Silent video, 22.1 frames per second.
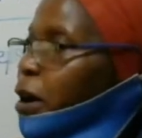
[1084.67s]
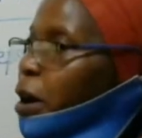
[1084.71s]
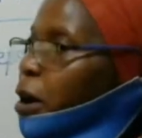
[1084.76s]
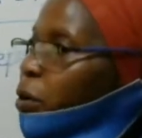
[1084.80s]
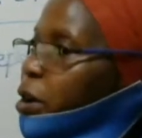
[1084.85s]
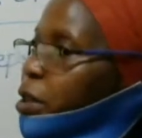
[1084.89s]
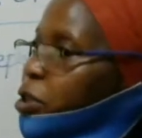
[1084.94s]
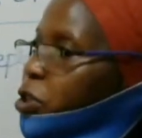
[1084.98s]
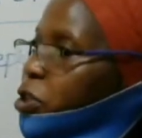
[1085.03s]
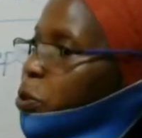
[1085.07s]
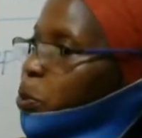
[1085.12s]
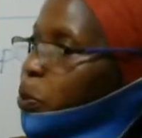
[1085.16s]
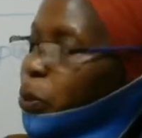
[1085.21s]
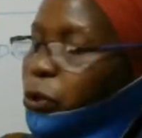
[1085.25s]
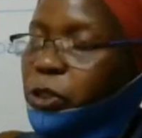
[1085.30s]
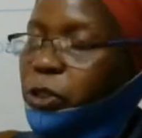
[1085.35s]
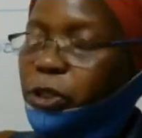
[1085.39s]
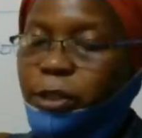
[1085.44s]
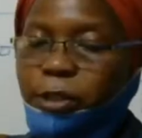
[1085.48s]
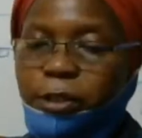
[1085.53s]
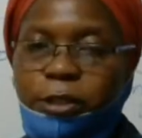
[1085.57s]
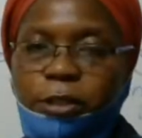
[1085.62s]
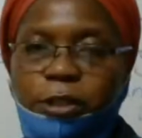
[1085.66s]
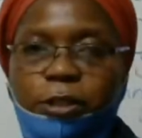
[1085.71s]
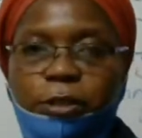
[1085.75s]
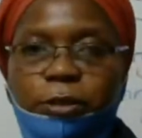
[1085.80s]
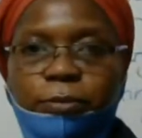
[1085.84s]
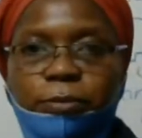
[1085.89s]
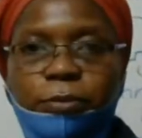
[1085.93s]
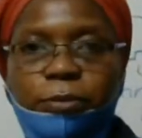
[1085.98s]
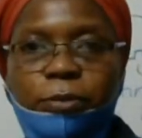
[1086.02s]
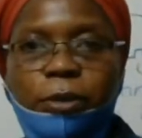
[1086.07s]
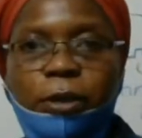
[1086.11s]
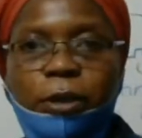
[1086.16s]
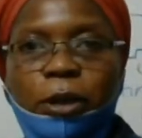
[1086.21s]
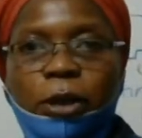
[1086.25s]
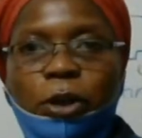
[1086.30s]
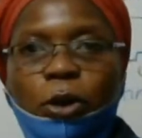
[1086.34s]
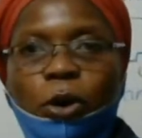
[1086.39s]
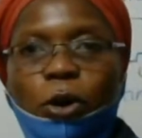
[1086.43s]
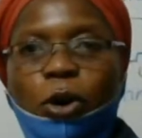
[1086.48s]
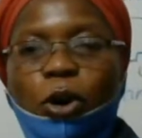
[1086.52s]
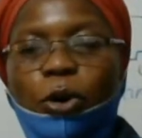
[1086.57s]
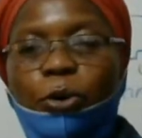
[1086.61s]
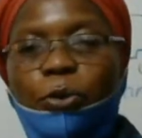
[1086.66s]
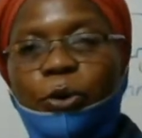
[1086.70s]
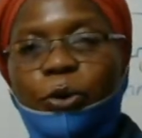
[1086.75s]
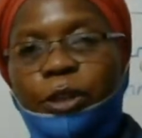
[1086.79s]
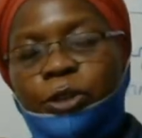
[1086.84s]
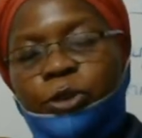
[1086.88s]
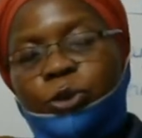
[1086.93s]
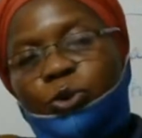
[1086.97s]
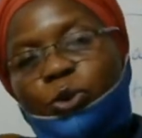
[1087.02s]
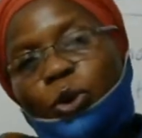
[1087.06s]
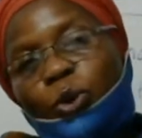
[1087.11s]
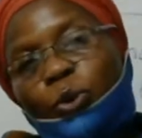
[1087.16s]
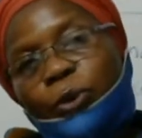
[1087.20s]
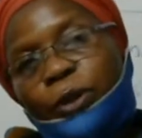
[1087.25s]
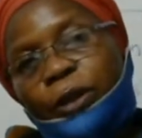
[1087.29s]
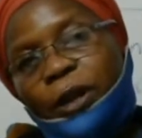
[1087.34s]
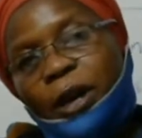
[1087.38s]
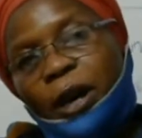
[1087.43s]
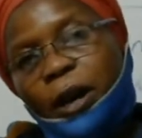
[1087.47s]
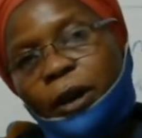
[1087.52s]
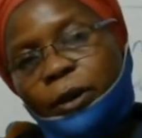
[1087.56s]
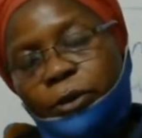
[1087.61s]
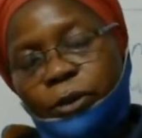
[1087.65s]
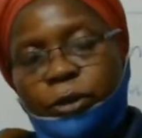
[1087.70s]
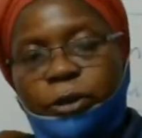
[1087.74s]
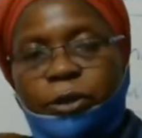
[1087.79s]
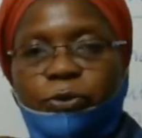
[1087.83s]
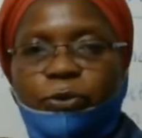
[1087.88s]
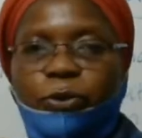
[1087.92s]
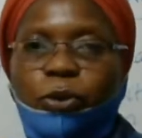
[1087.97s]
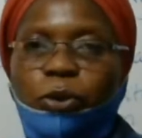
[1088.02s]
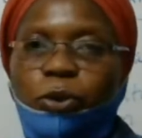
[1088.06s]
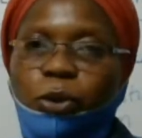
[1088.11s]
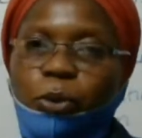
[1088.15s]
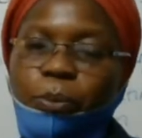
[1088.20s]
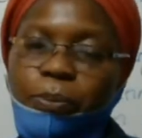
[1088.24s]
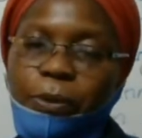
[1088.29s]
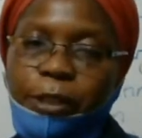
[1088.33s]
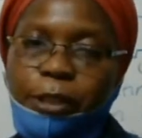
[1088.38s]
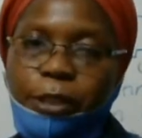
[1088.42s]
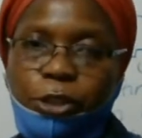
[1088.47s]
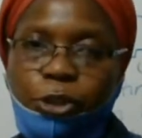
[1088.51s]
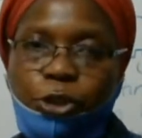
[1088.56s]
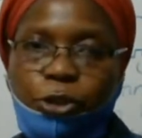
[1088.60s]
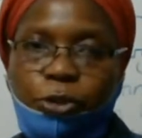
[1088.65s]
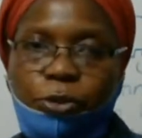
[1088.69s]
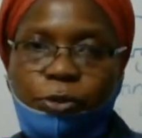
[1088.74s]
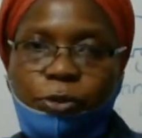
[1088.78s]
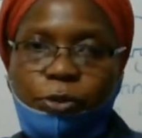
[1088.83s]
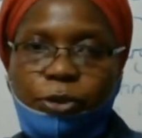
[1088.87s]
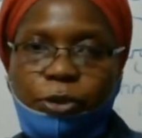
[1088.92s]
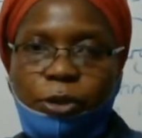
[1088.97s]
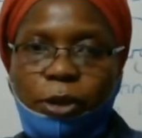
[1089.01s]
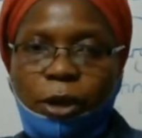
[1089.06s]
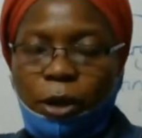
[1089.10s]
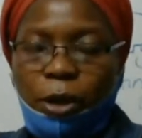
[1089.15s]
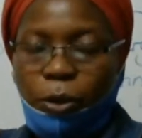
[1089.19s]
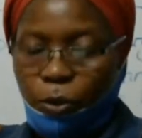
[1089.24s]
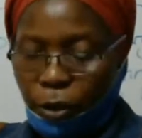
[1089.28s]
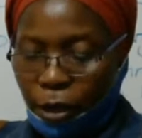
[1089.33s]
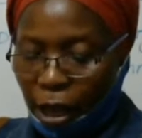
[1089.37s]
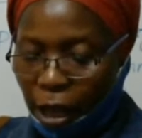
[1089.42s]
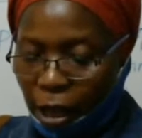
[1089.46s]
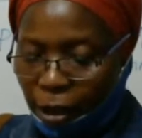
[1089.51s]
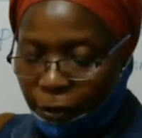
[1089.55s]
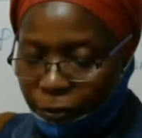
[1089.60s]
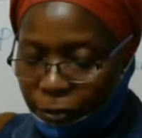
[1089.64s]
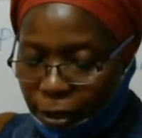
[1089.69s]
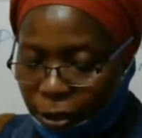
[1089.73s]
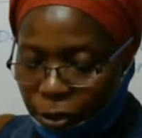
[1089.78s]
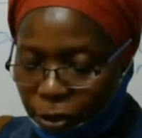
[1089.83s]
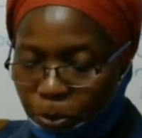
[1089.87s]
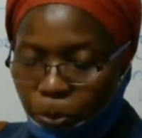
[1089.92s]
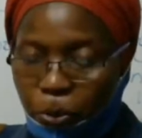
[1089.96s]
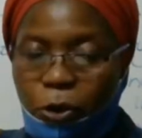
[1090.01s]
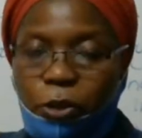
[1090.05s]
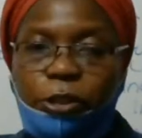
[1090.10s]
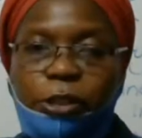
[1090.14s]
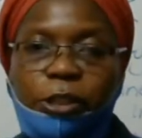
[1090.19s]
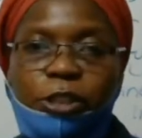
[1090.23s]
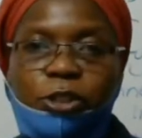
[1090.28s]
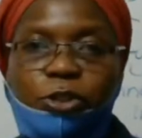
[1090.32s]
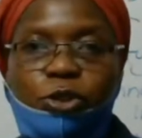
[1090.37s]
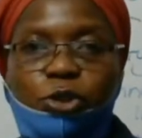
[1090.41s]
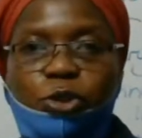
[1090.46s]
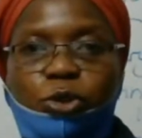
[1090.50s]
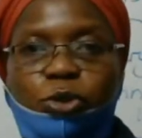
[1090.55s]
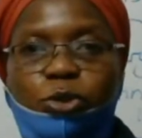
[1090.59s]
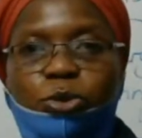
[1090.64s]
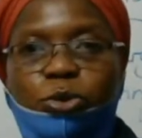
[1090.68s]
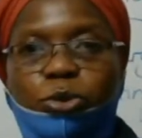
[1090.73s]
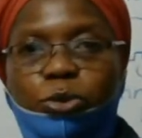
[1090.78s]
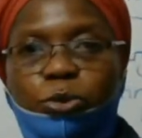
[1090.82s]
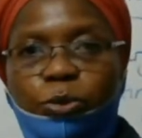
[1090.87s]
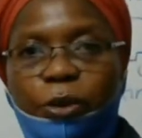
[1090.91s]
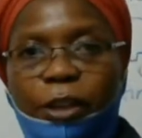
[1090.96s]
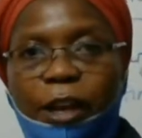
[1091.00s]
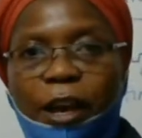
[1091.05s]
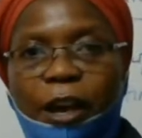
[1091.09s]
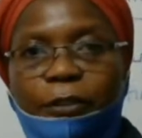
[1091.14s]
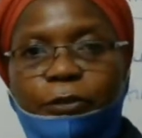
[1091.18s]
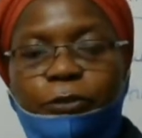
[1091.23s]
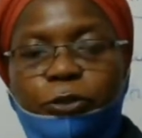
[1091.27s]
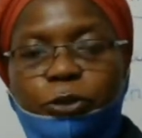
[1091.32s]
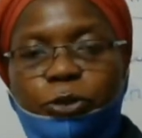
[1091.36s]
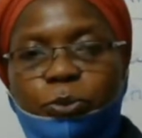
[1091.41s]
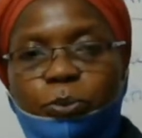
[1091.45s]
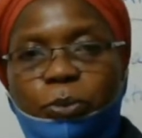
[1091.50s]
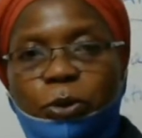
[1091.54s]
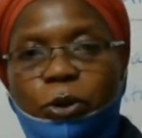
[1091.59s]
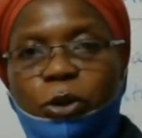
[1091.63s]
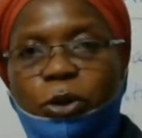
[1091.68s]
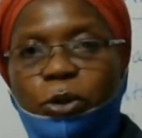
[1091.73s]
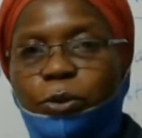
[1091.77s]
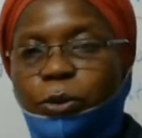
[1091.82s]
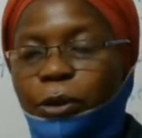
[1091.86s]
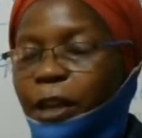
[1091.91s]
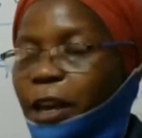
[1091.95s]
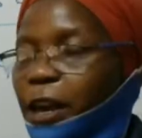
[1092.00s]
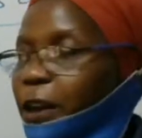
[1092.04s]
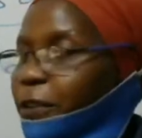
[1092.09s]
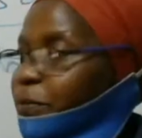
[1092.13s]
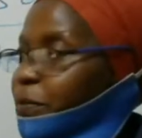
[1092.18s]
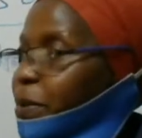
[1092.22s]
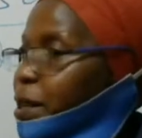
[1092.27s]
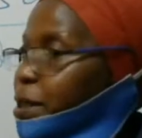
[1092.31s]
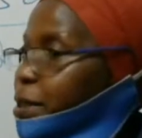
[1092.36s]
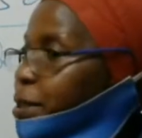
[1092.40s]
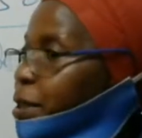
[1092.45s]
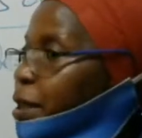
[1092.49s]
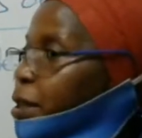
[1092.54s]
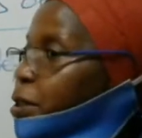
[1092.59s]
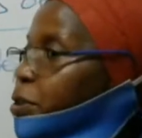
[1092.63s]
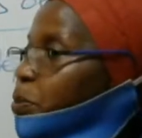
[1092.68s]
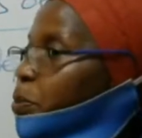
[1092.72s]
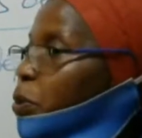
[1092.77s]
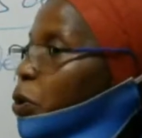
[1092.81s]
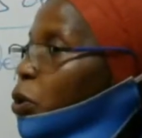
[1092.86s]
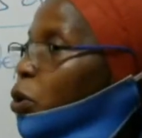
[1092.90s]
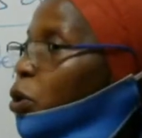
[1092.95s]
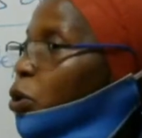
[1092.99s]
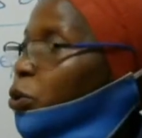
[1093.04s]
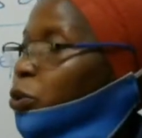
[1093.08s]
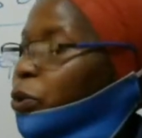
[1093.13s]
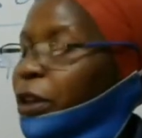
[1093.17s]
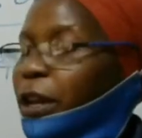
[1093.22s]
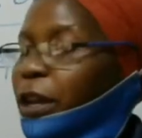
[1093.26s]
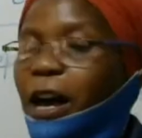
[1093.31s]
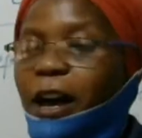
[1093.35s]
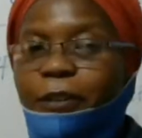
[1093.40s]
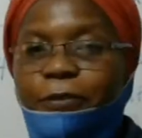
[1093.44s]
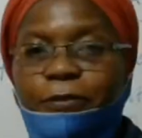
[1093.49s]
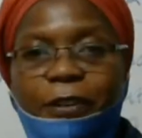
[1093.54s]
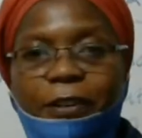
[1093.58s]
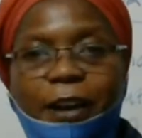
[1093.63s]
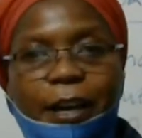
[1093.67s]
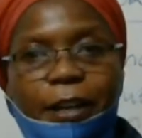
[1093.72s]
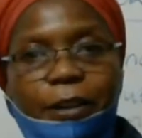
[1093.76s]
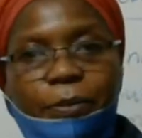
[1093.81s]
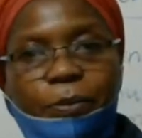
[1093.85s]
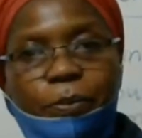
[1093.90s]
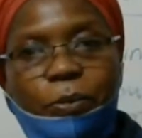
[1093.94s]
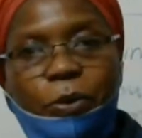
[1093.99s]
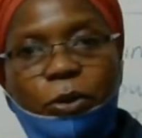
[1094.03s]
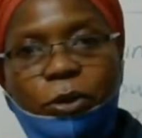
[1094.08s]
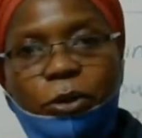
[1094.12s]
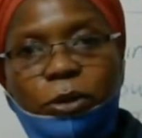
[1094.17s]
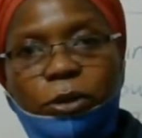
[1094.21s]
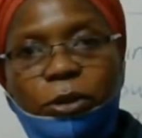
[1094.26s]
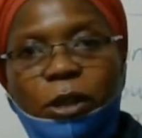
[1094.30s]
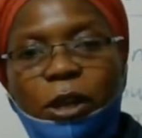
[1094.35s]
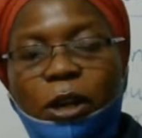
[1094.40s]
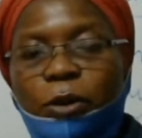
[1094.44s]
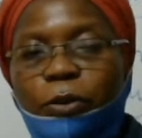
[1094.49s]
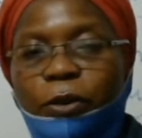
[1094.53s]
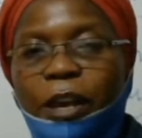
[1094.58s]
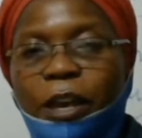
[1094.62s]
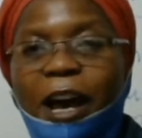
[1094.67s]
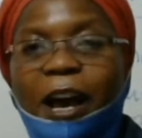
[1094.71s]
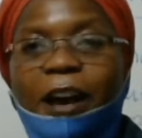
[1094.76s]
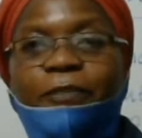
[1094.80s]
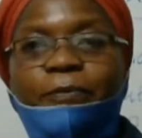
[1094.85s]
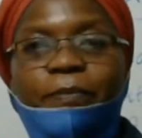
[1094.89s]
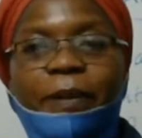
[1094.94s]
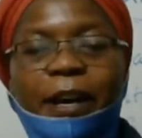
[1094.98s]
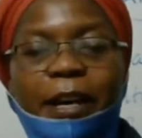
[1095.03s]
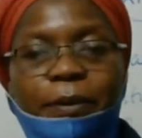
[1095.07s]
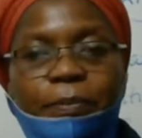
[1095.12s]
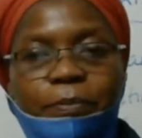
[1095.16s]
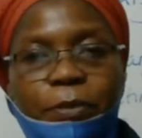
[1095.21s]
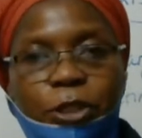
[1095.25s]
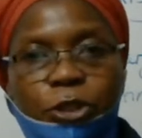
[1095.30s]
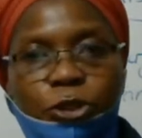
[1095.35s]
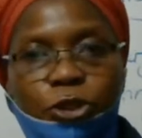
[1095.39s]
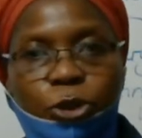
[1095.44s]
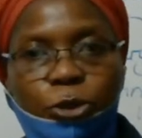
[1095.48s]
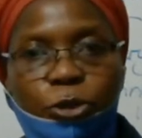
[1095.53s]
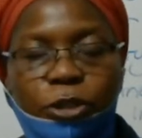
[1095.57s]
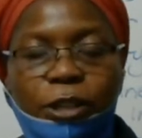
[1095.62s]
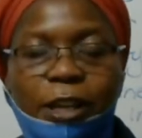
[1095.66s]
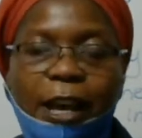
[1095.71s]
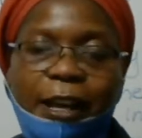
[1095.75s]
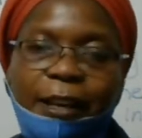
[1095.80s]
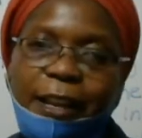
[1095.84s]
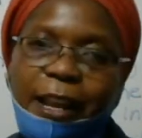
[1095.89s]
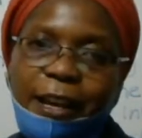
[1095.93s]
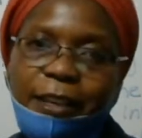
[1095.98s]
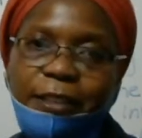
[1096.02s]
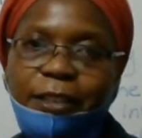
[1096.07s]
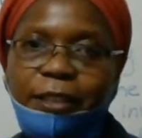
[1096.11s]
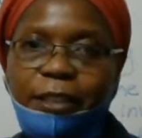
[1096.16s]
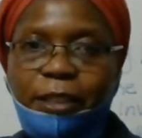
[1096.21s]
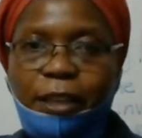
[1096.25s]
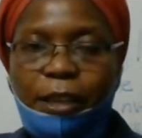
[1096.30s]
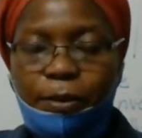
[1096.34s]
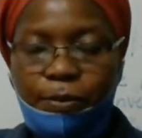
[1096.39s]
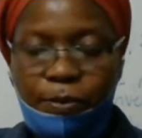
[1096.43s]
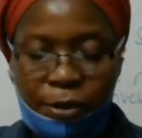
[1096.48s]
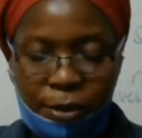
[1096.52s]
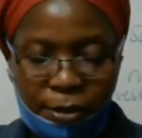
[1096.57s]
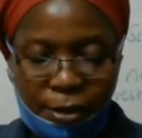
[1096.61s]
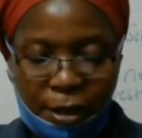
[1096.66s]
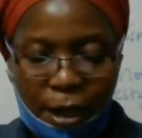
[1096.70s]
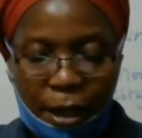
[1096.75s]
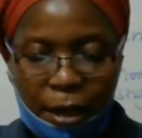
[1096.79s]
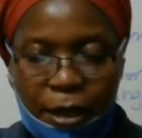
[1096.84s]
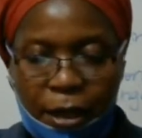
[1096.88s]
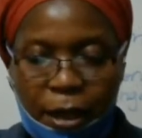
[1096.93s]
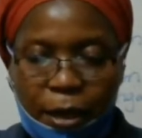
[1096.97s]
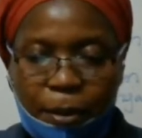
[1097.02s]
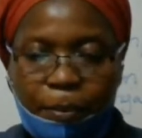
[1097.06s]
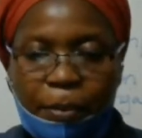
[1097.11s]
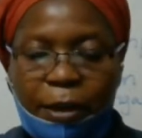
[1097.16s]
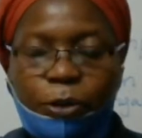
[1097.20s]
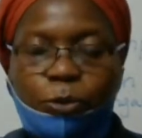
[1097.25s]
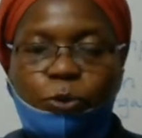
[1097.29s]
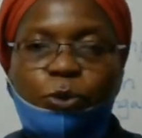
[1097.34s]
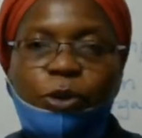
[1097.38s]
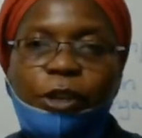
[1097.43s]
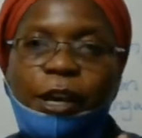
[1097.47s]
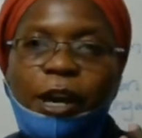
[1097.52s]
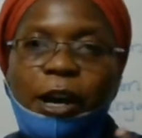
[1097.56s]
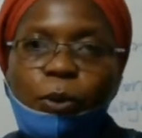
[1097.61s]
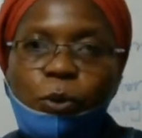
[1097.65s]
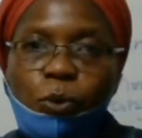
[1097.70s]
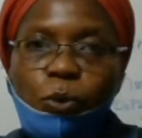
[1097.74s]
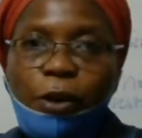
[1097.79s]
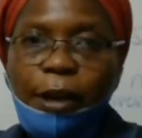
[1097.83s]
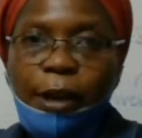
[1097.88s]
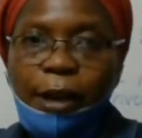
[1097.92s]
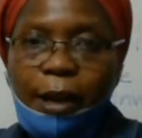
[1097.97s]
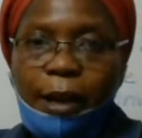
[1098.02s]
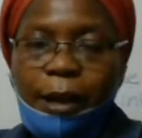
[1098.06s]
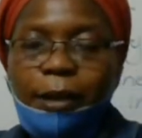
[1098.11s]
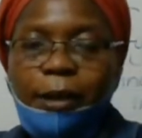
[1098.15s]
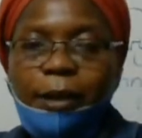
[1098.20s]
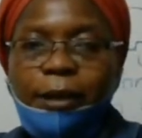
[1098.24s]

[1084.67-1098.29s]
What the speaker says: our sports team always going out for competitions. We have netball in school, we have football, we have basketball, we have handball, we have badminton and other games there. But we are aware